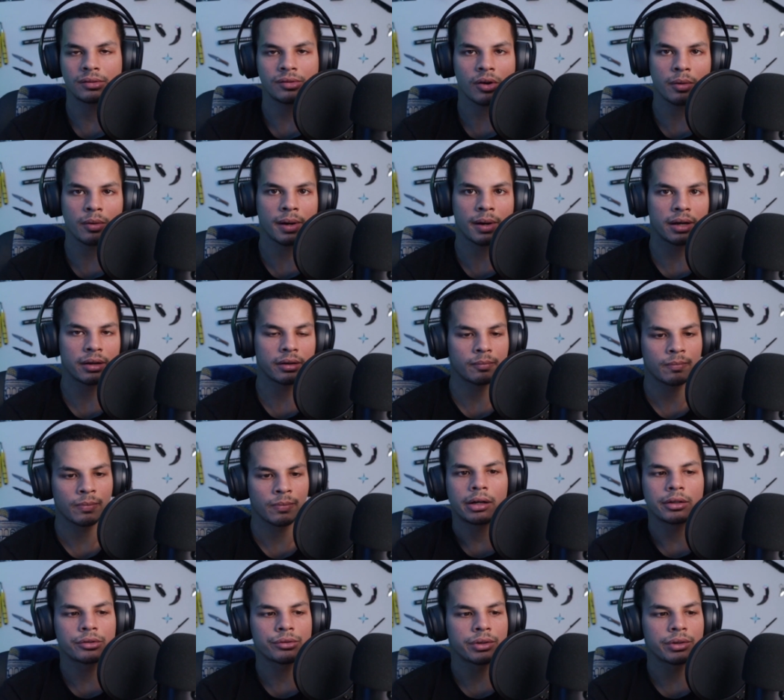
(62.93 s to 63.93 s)
talk about it.
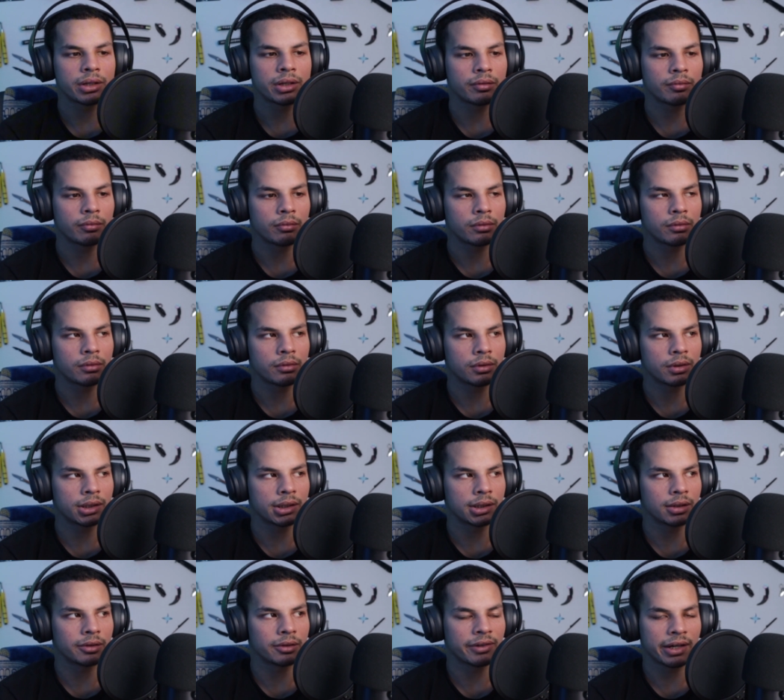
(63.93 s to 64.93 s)
I was reading
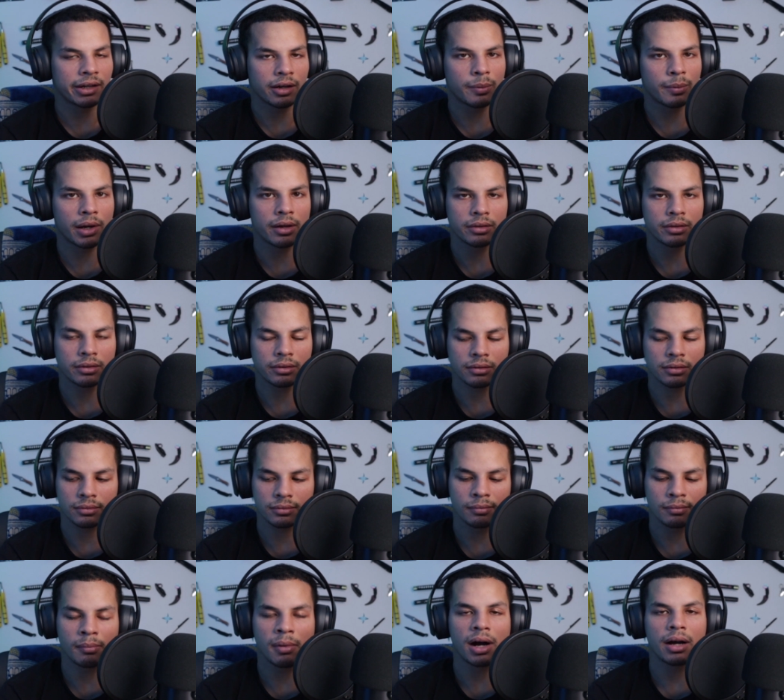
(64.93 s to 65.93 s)
the Vagabond
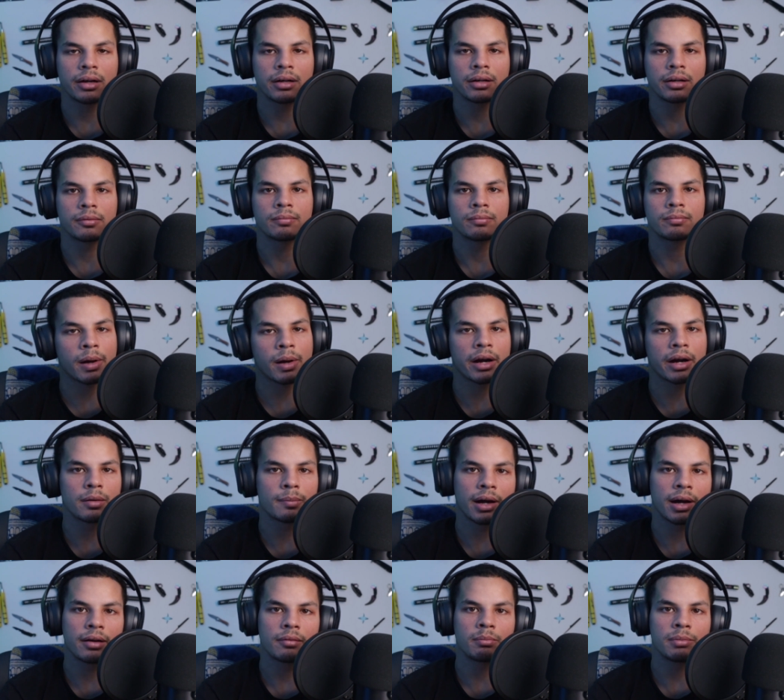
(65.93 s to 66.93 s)
manga inspired
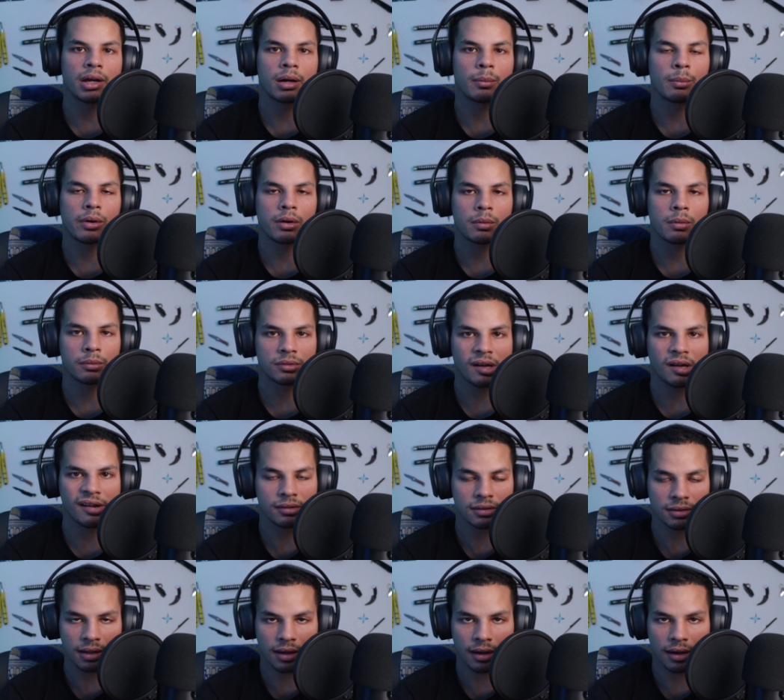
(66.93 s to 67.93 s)
by Miyamoto
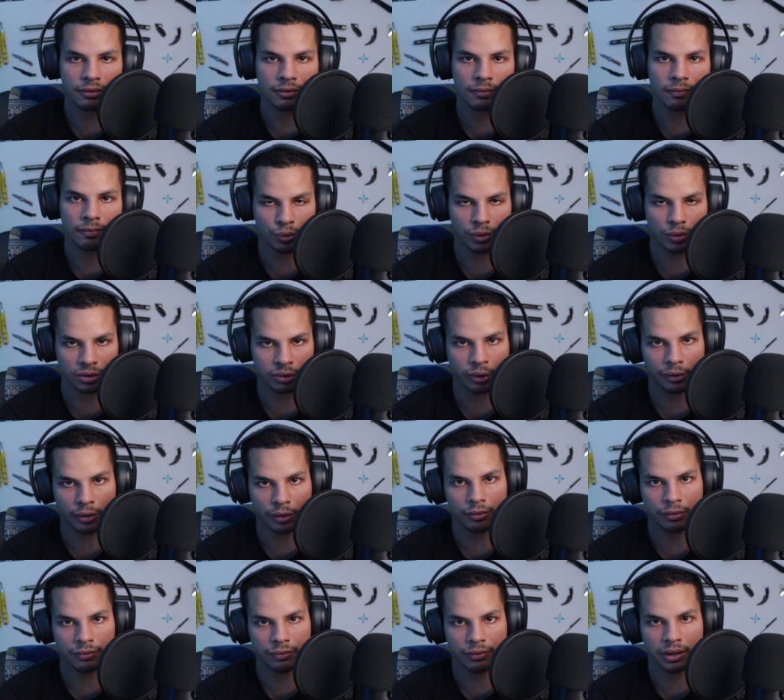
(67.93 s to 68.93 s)
Musashi's life, true
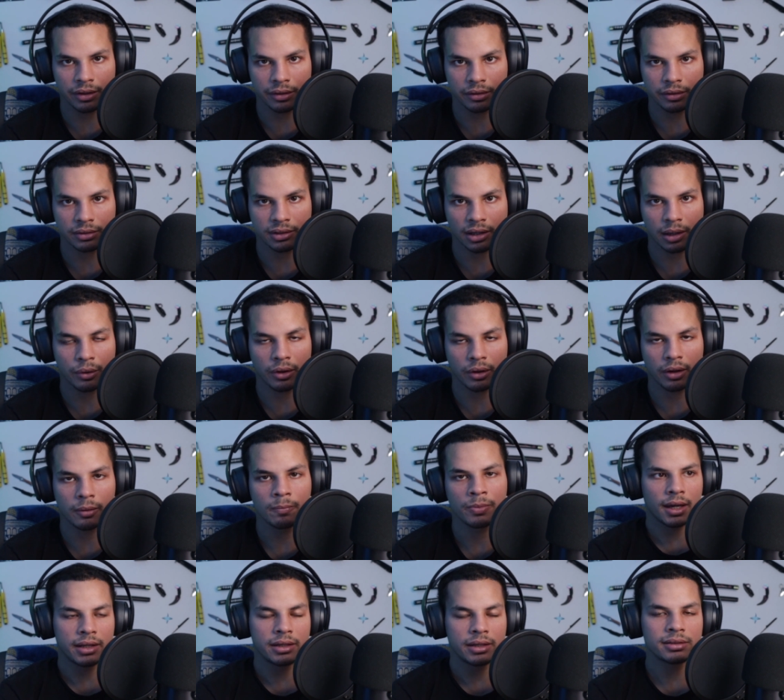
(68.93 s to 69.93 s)
historical figure, samurai,
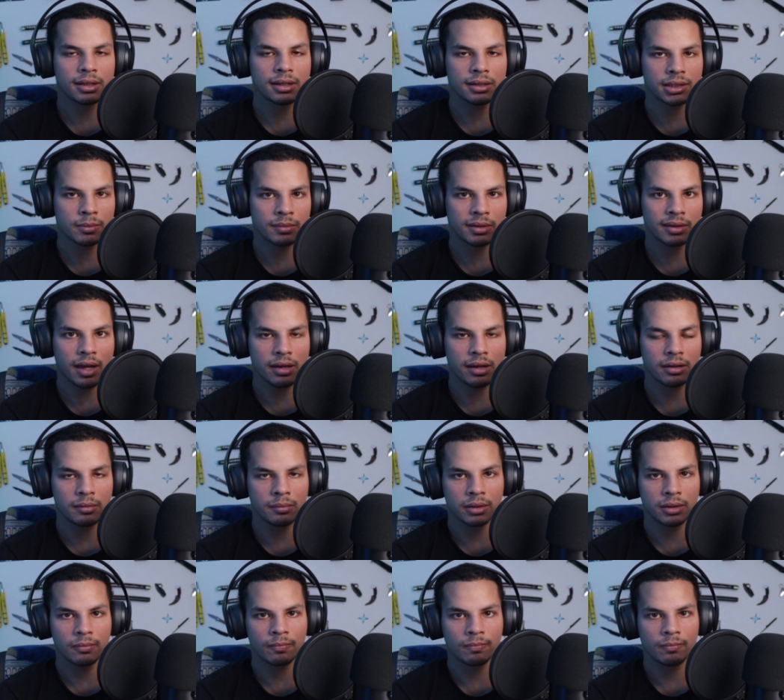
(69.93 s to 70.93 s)
and he said something that hit
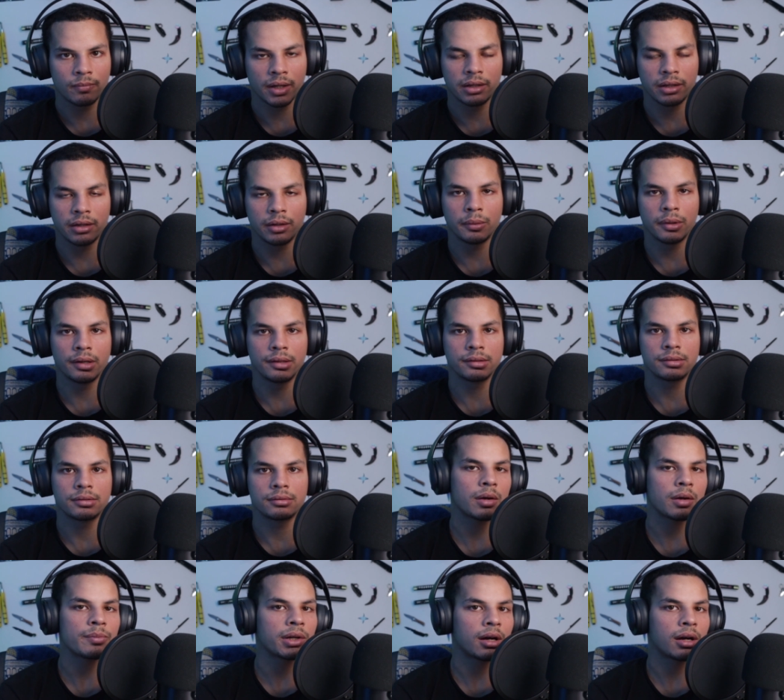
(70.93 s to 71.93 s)
me. And it was
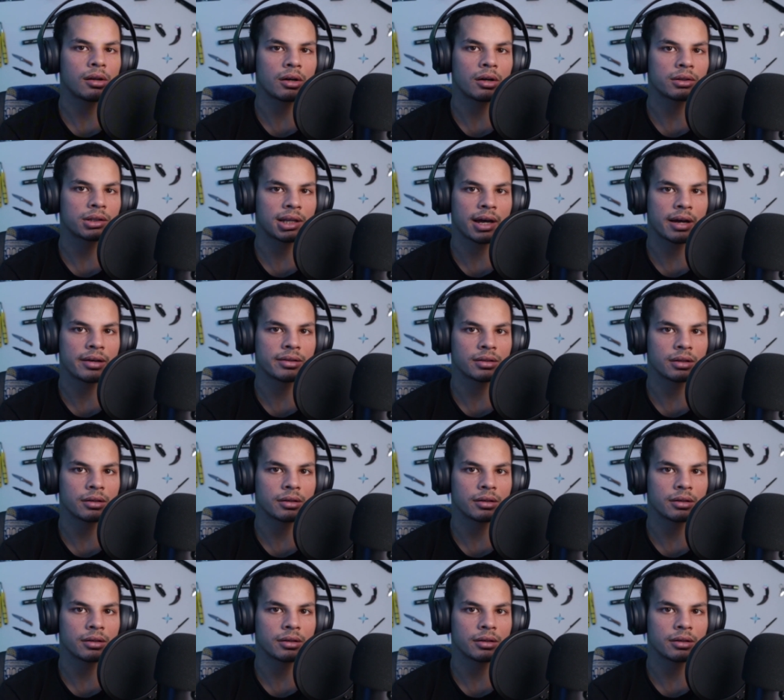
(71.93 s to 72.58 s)
something along the lines